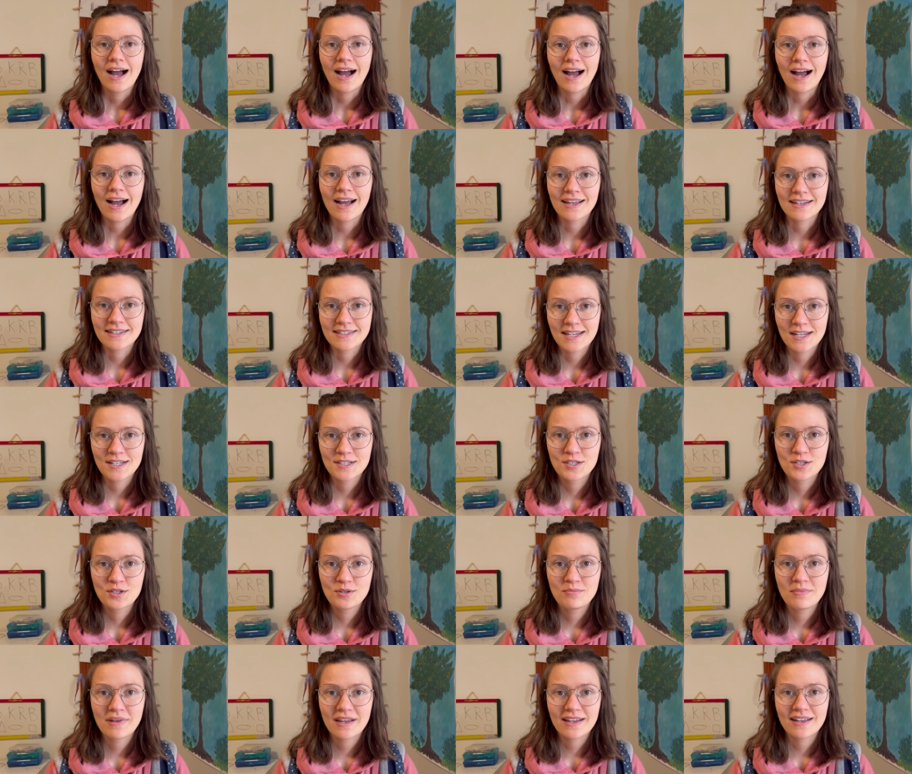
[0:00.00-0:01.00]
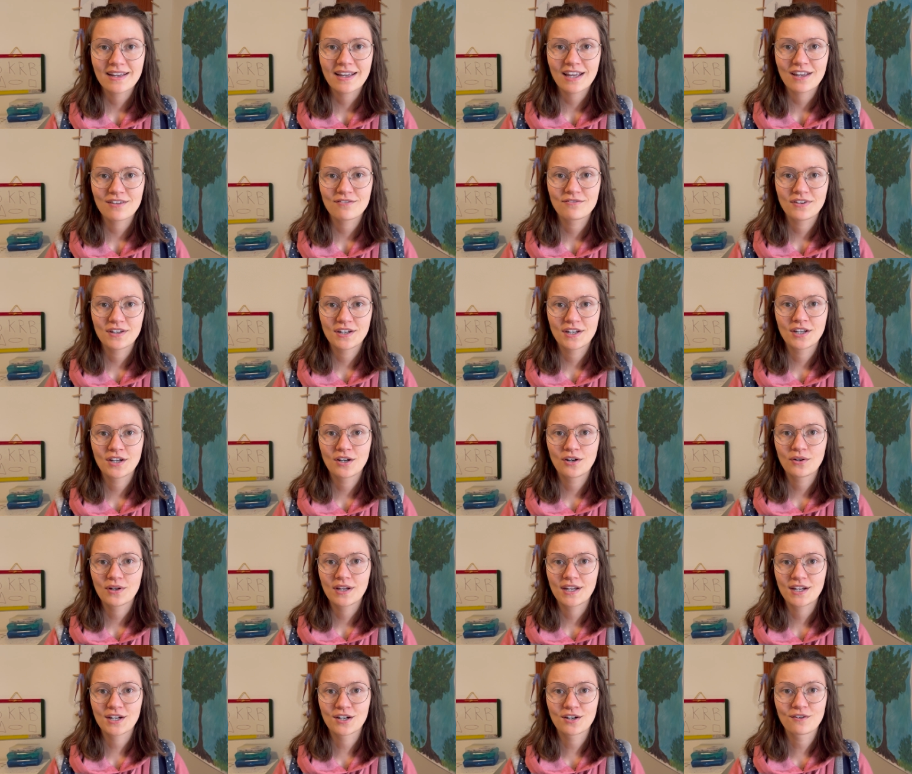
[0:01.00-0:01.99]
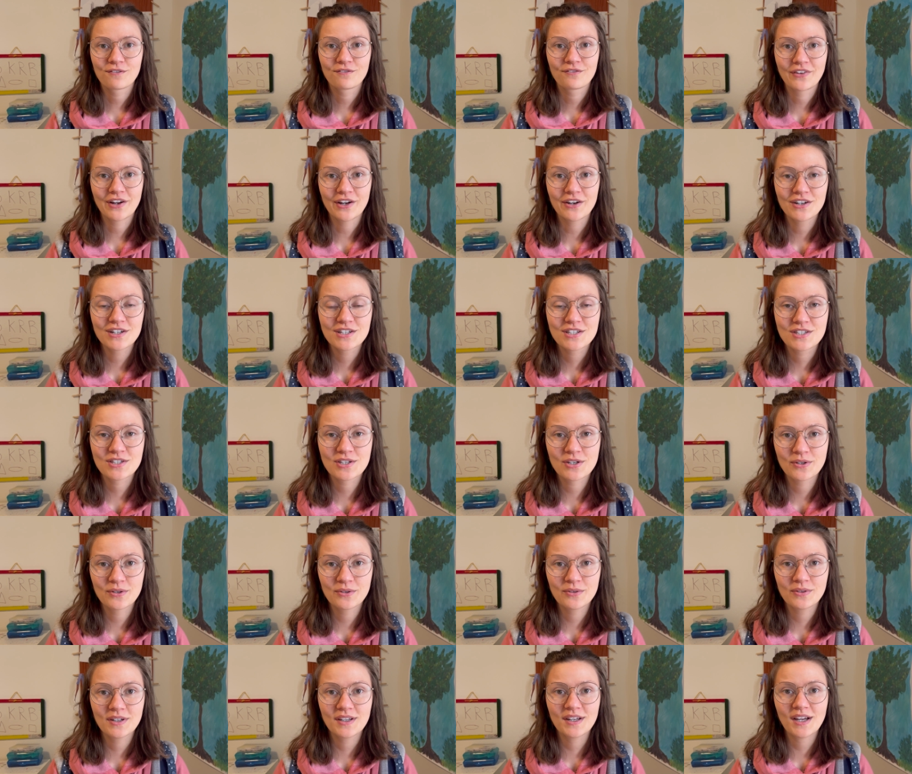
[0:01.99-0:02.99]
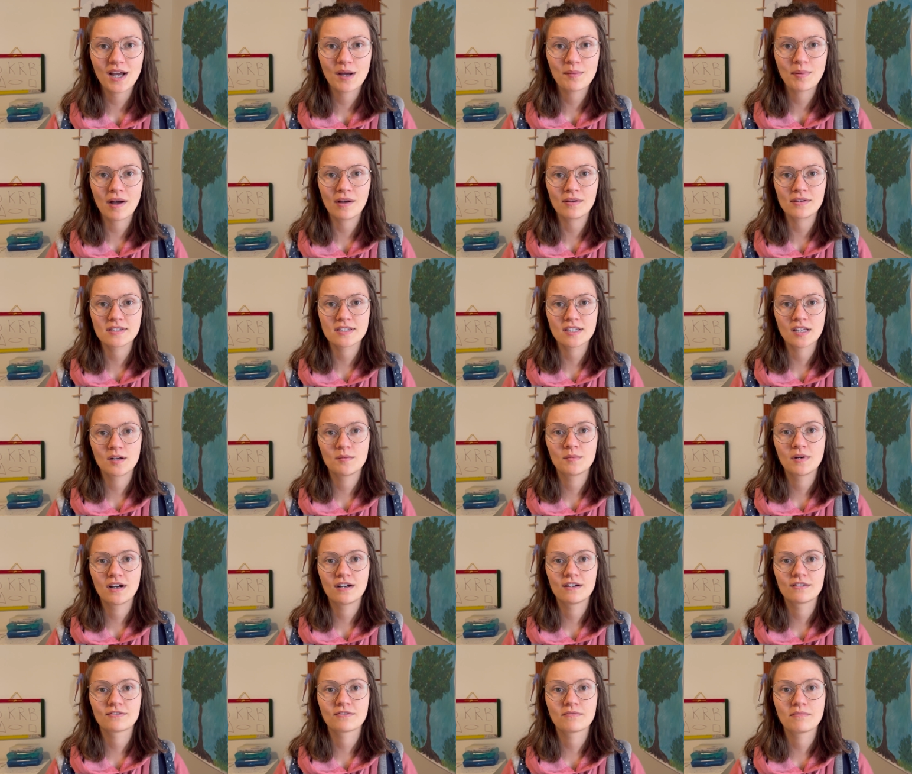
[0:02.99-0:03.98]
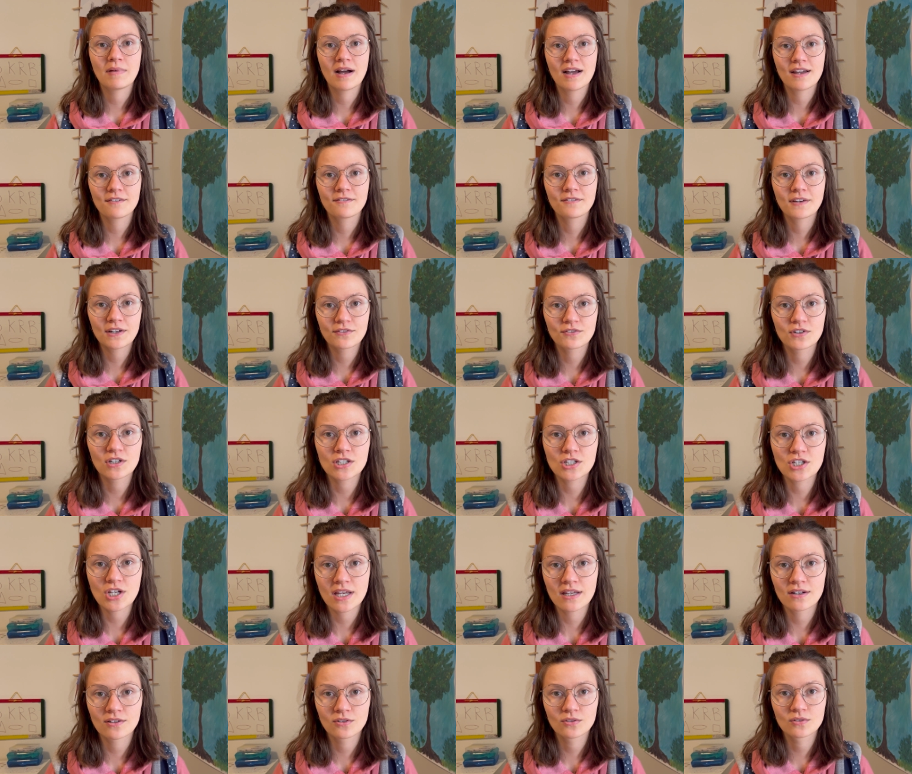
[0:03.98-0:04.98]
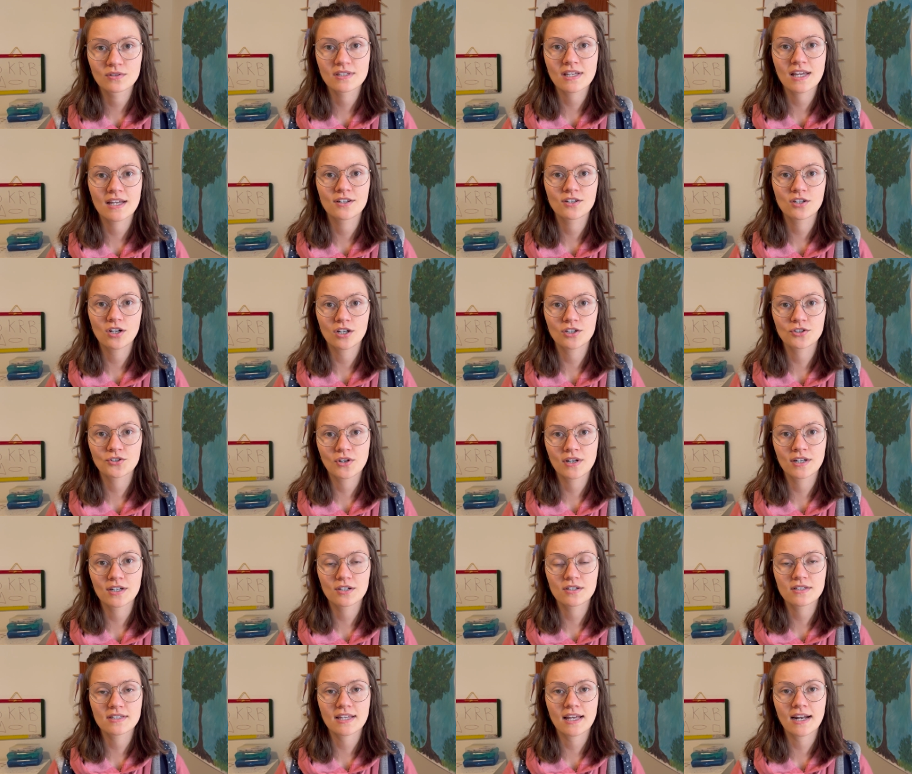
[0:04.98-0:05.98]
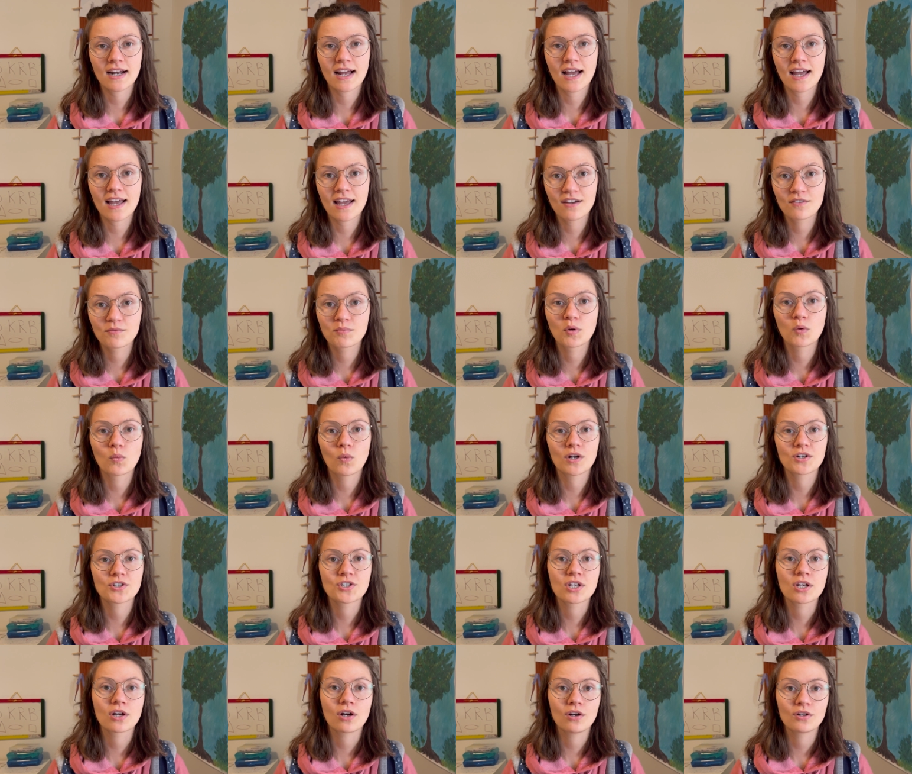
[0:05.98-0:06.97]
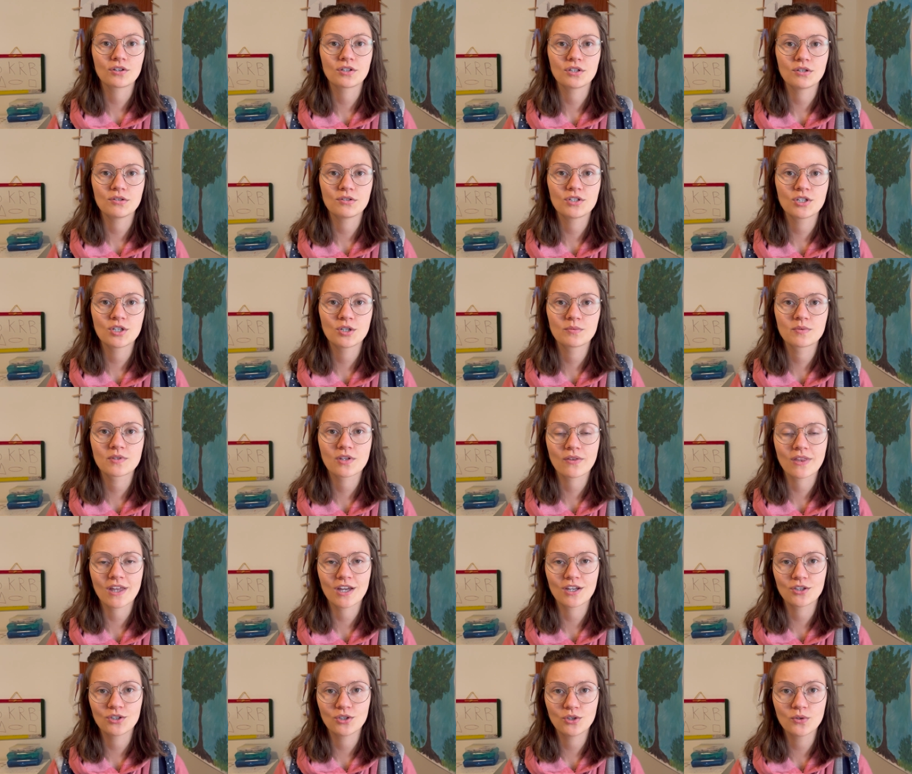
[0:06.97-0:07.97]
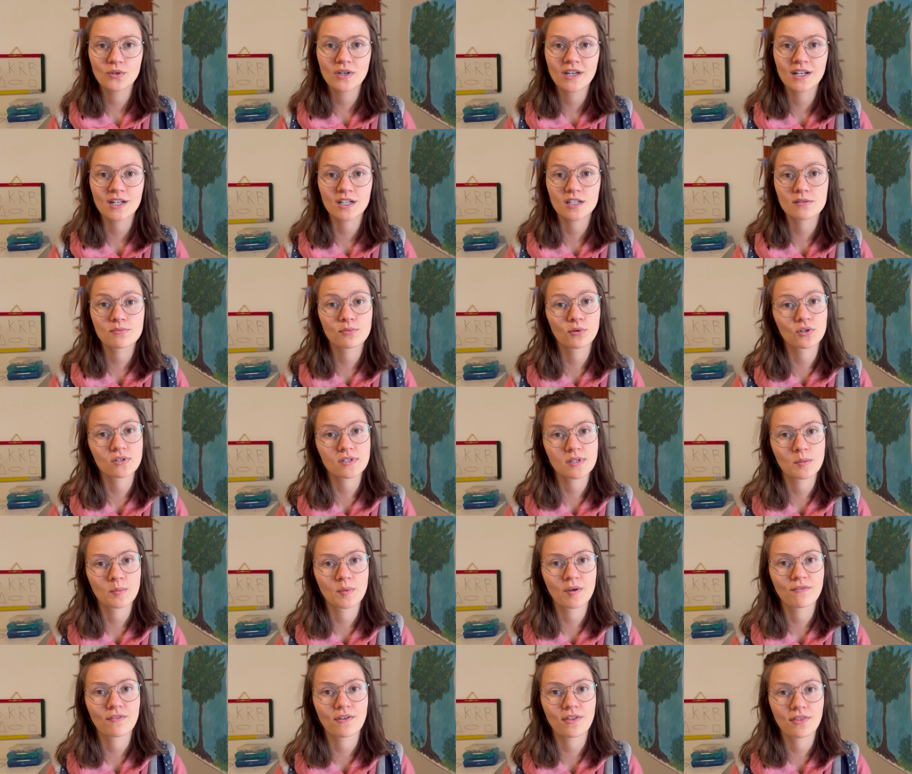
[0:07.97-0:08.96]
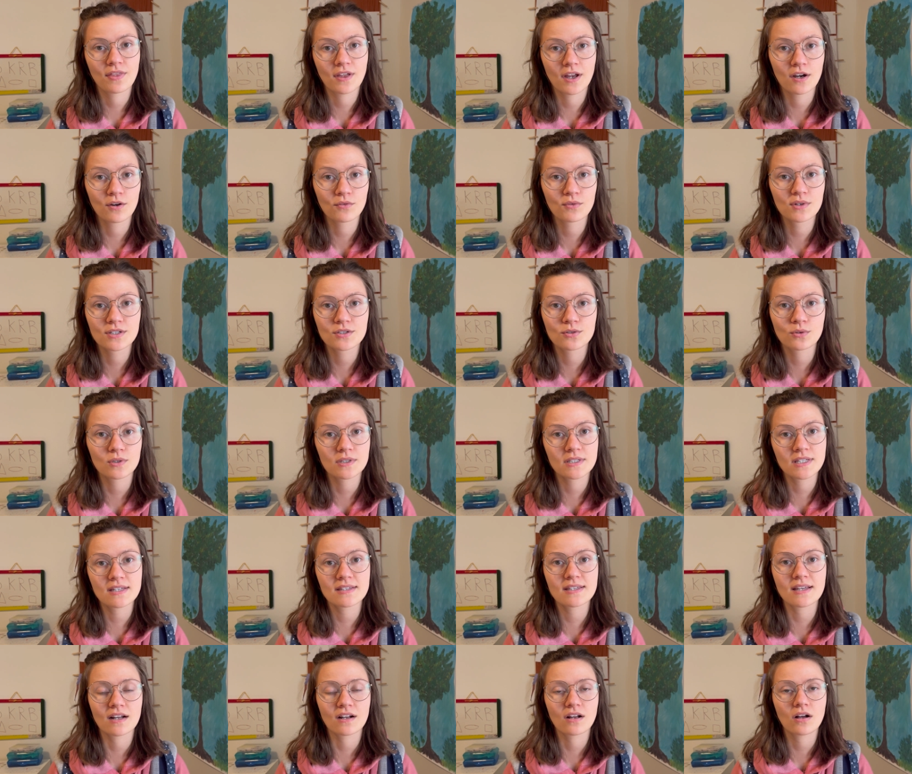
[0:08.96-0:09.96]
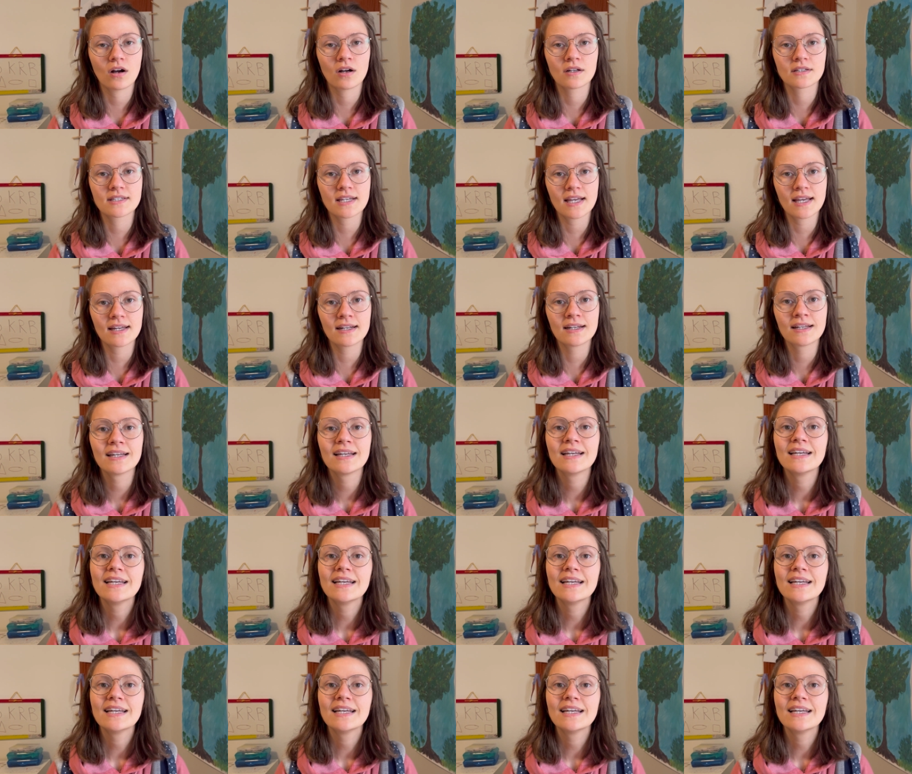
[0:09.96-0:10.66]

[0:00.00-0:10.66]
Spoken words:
I intend to make a video here very soon about some of my favorite channels and dog trainers that I have been watching on YouTube, so that you can explore some of their resources and content